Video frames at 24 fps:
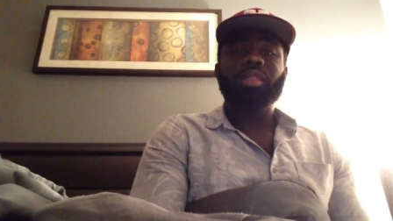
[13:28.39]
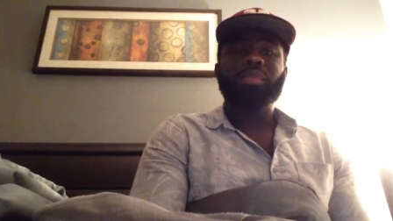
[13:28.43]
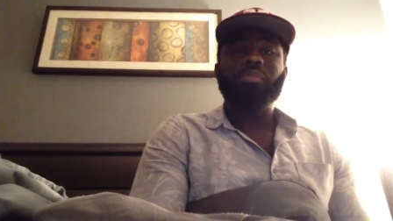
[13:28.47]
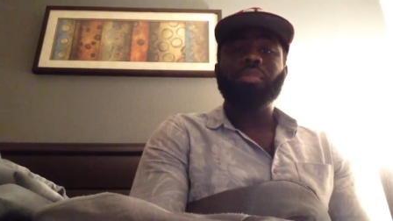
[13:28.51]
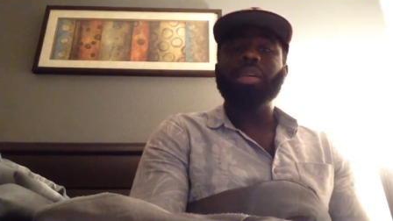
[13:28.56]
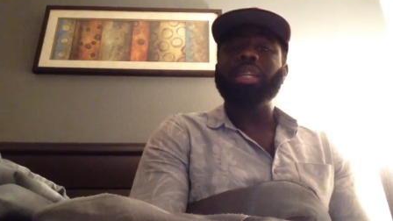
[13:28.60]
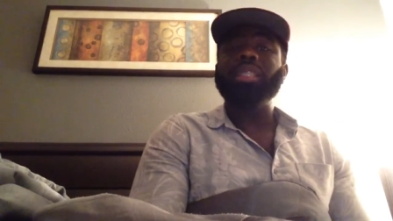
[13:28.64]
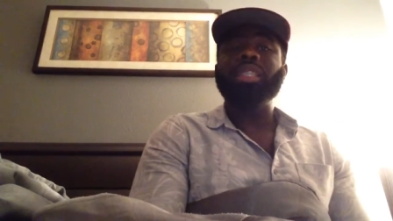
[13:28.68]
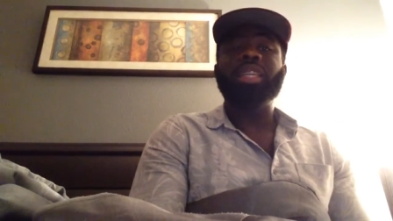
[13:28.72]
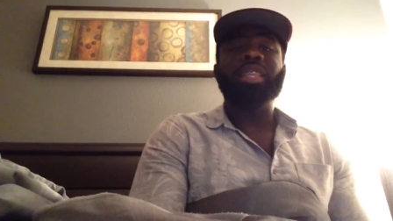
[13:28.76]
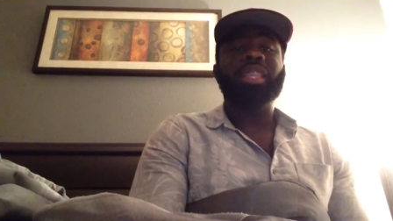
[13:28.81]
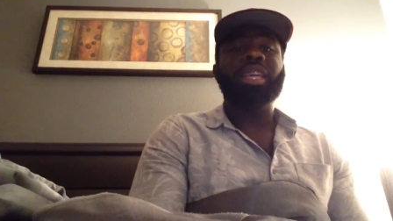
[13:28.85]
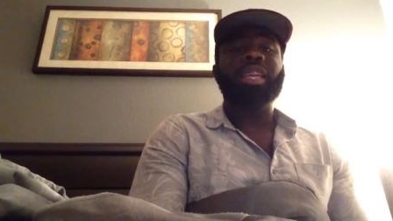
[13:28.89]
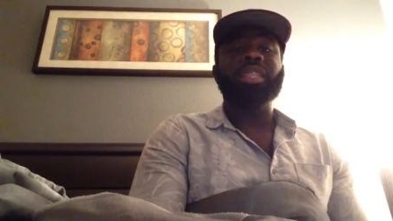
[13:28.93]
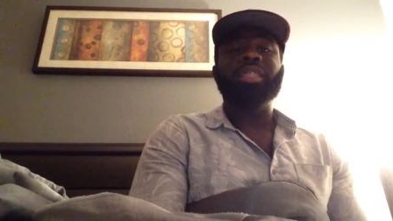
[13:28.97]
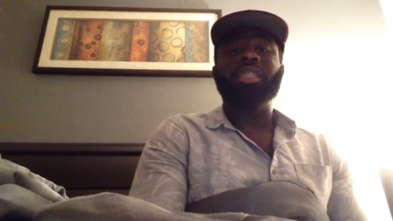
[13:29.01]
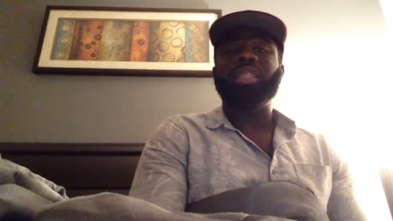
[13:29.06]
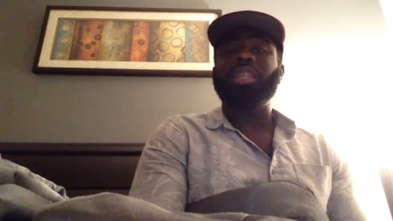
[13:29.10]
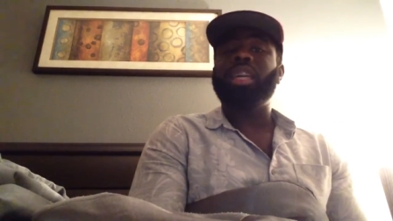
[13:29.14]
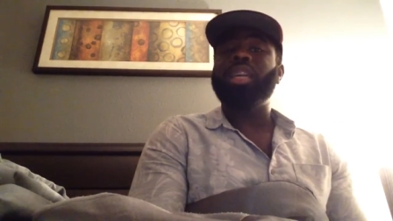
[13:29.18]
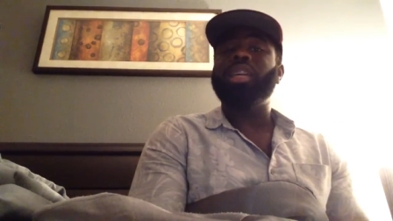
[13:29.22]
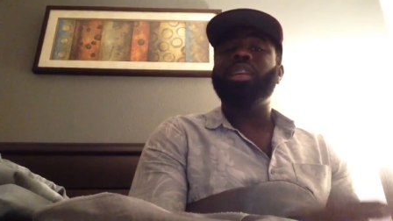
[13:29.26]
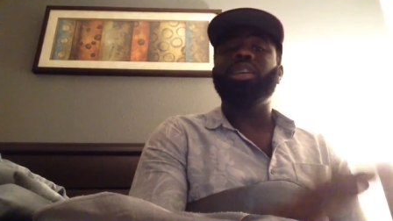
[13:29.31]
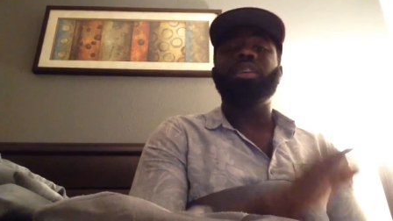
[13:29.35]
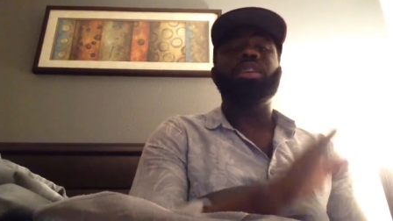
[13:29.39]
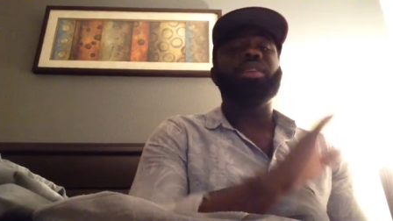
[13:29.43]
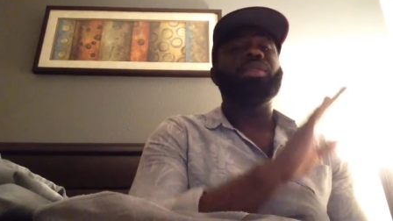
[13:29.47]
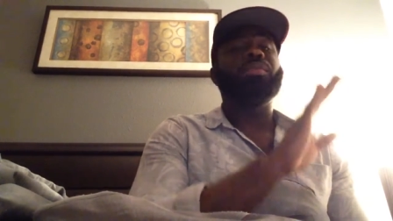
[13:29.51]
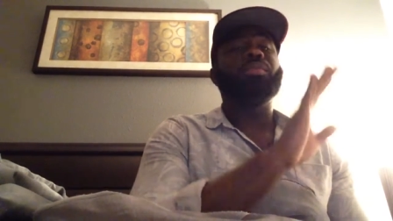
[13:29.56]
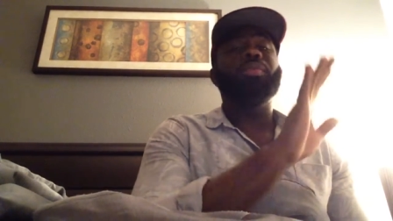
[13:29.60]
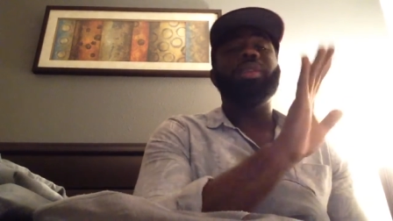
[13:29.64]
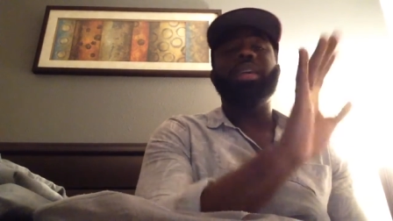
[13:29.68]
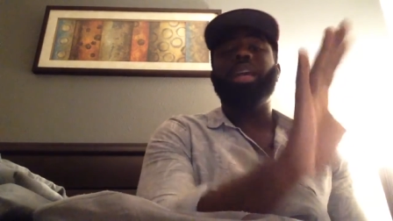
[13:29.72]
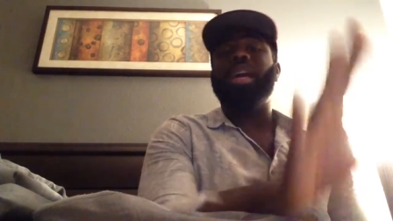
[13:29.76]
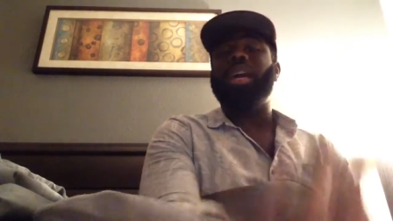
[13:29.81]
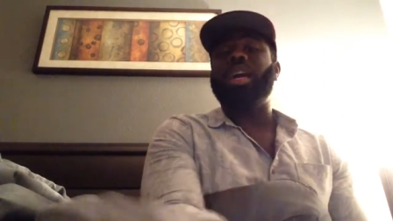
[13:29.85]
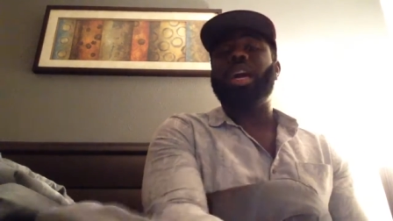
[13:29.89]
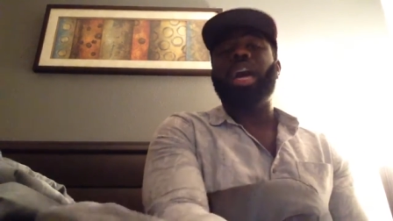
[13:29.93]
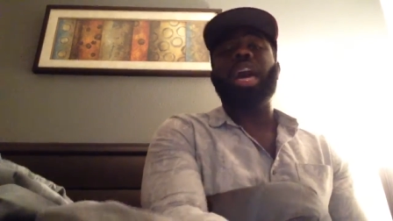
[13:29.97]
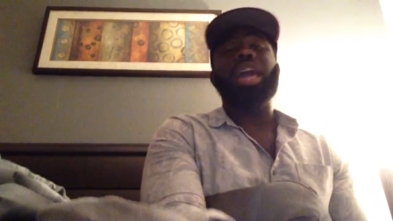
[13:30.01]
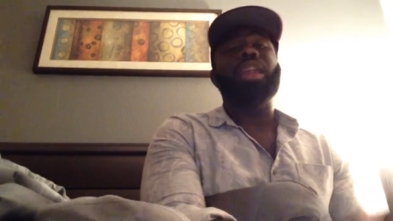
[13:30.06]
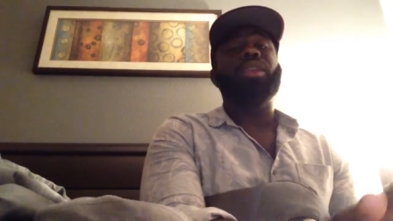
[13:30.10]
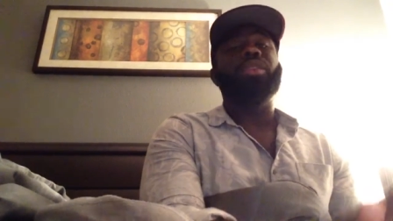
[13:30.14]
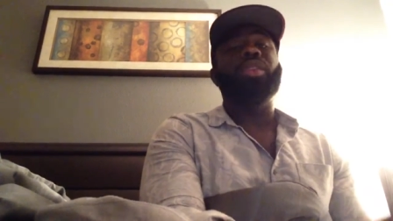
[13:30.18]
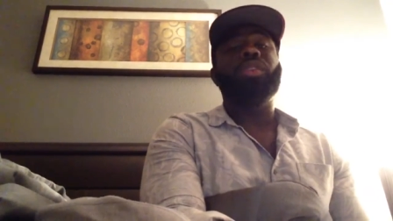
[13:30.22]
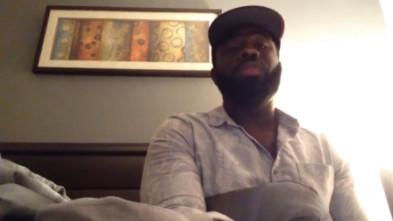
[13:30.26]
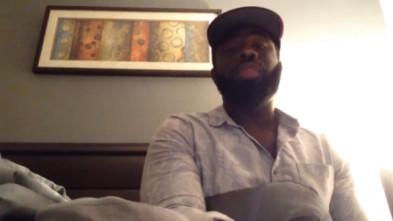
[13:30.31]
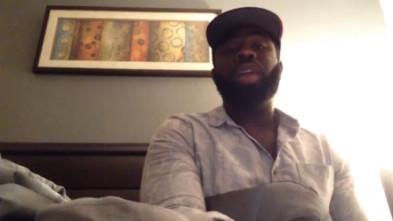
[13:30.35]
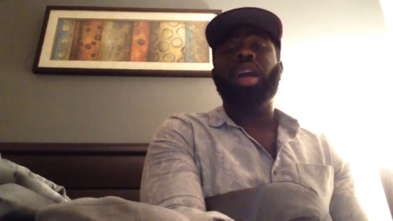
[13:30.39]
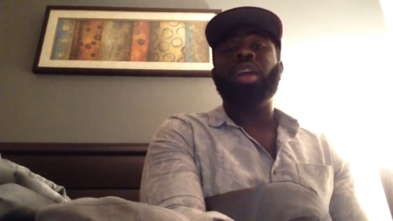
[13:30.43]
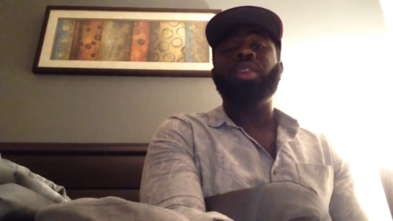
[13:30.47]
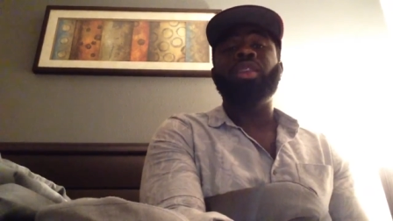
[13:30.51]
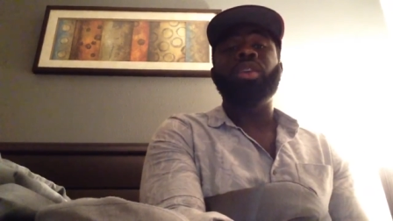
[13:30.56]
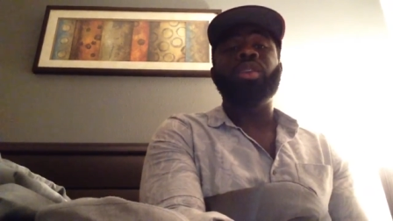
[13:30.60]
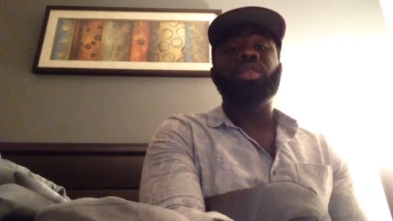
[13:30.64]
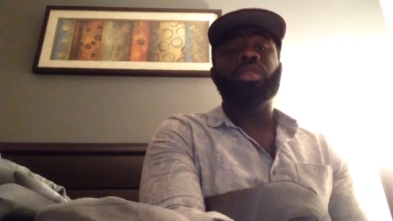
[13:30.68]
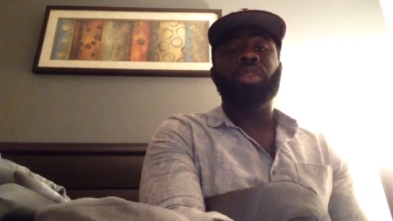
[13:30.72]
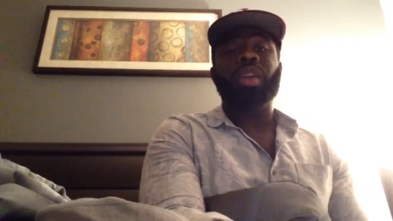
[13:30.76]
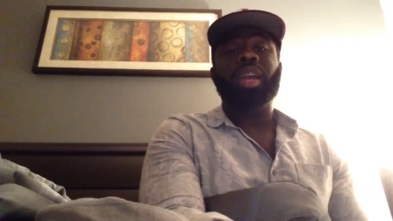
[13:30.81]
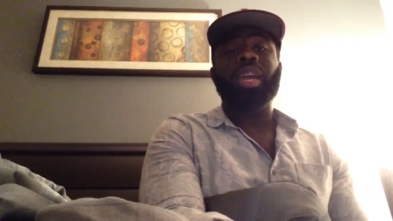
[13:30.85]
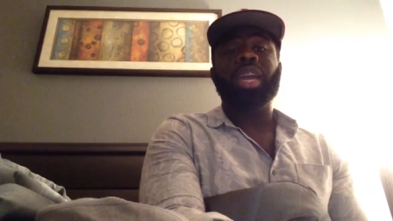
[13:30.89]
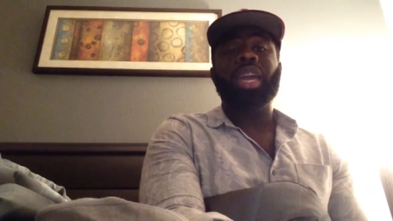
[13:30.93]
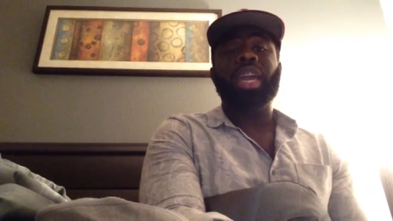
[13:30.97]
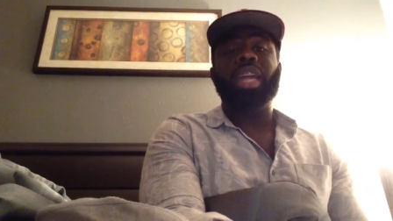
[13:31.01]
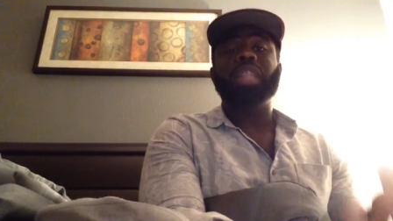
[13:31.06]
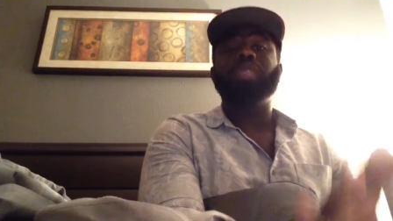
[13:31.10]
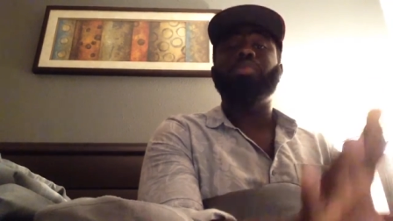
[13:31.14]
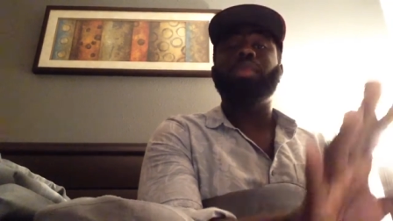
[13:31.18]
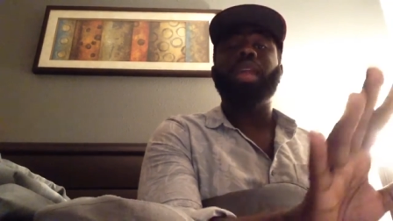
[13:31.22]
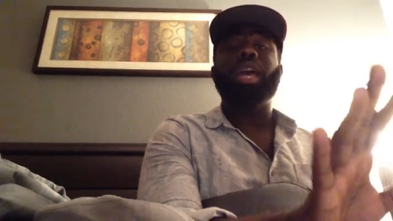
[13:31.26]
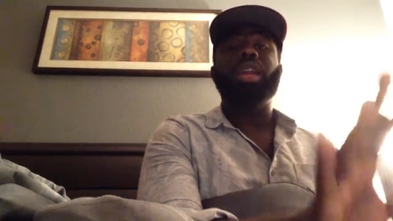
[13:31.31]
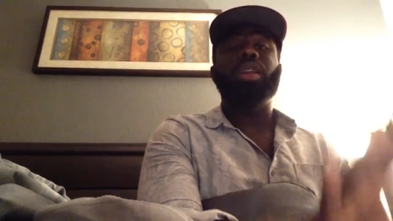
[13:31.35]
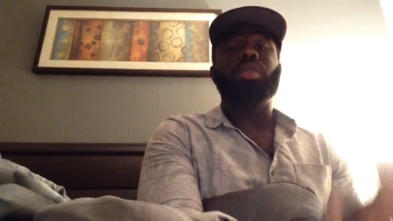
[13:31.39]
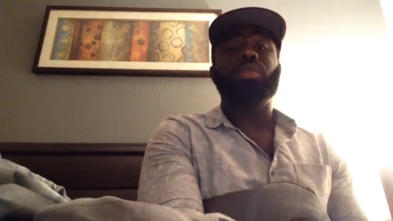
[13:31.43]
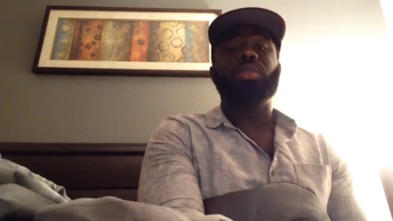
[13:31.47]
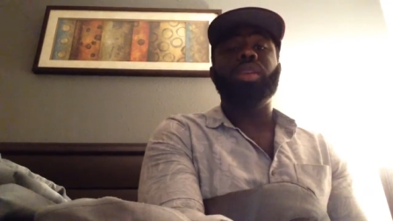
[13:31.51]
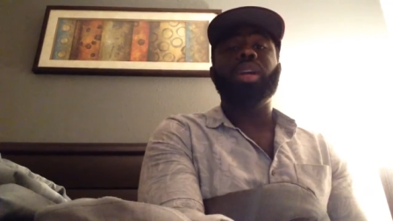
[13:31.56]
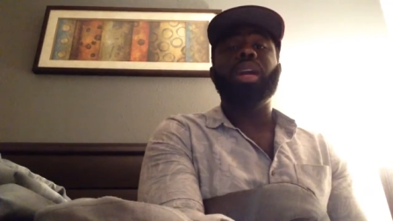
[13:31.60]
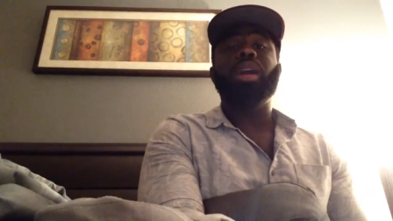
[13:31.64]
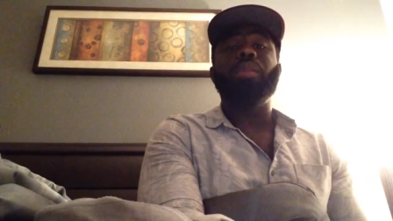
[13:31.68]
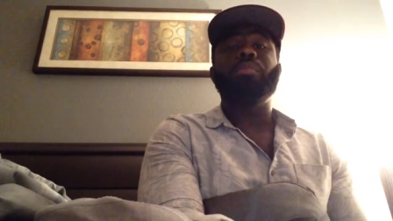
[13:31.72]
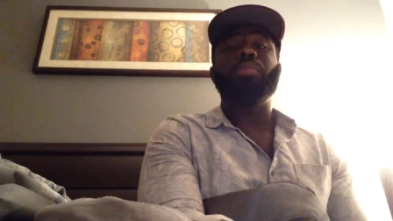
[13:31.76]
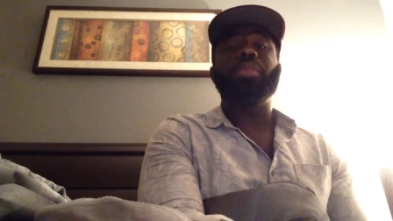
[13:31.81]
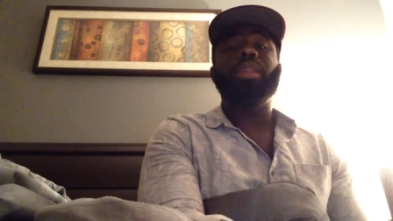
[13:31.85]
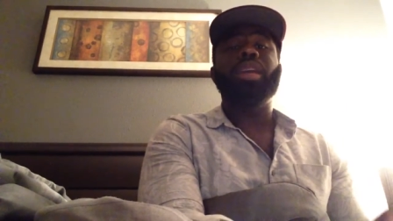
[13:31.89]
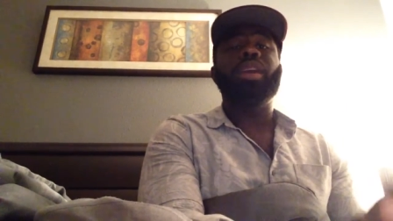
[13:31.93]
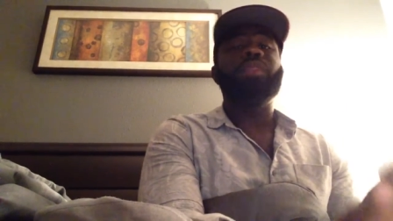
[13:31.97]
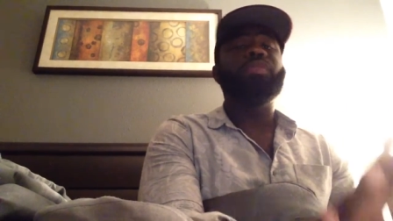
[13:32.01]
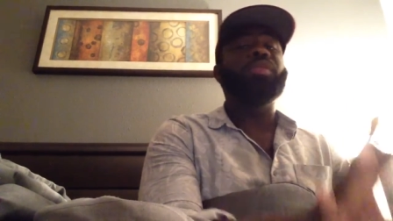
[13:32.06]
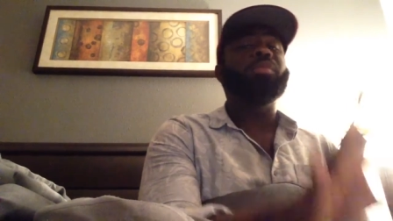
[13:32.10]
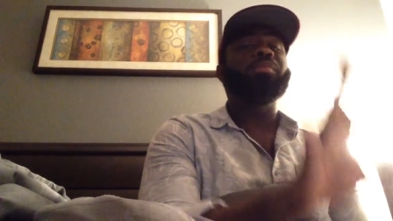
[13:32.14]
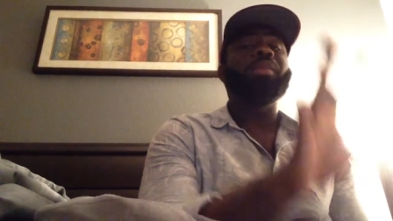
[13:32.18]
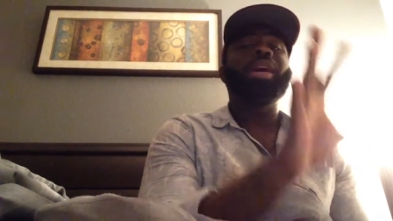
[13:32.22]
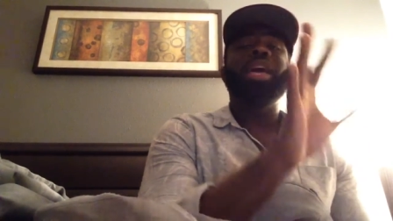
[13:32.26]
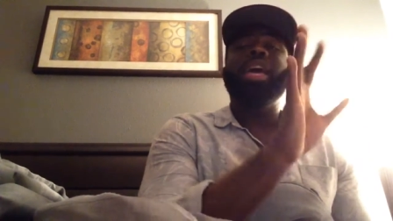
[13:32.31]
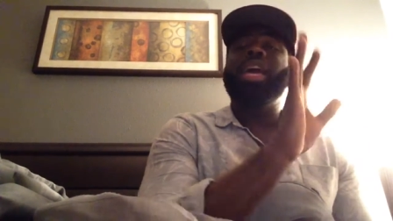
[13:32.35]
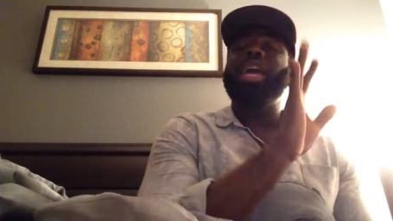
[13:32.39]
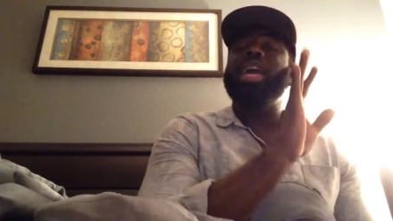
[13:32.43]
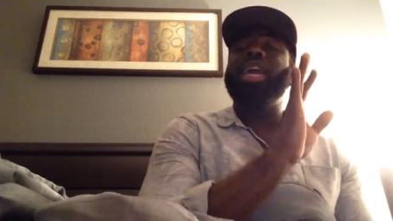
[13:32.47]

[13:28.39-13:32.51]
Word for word: Because at the end of the day, girl, we I don't know if y'all know crackheads, but I know a couple of them,